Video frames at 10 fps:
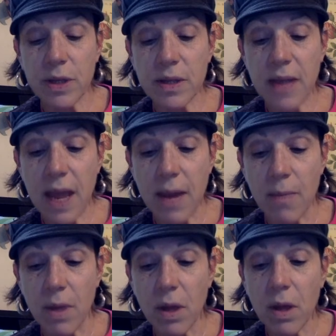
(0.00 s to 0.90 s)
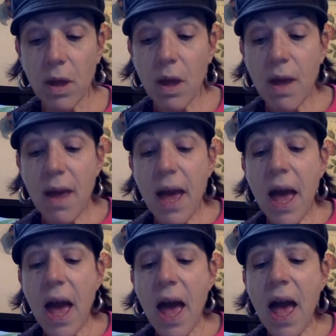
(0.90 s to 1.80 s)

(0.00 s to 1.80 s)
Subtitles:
his name. "Edward!"